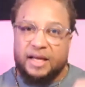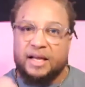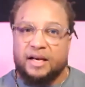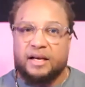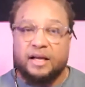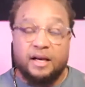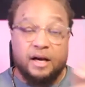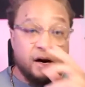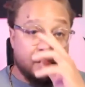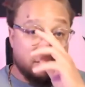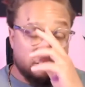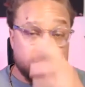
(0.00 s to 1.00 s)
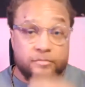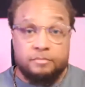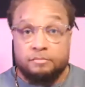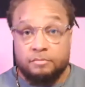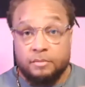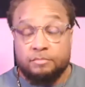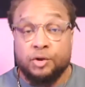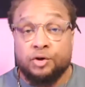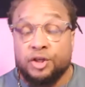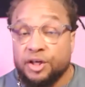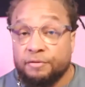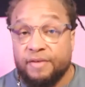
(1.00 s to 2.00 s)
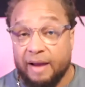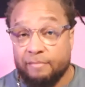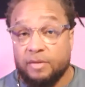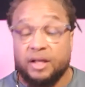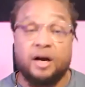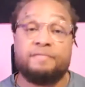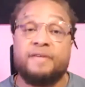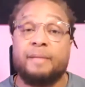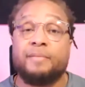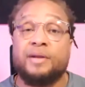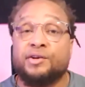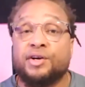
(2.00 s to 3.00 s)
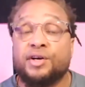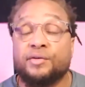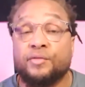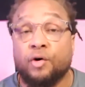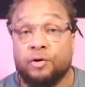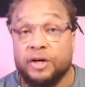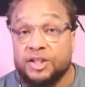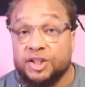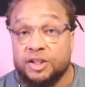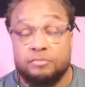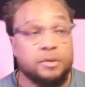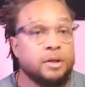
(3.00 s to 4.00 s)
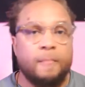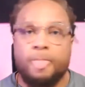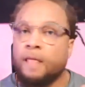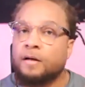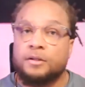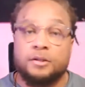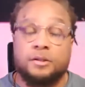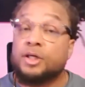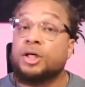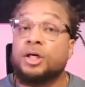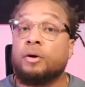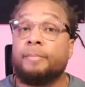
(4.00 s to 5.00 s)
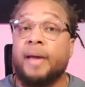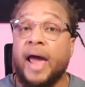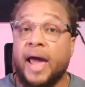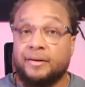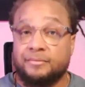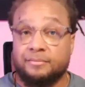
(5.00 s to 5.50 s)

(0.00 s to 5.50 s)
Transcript: in, in our nuclear family, our family unit of origin, good or bad?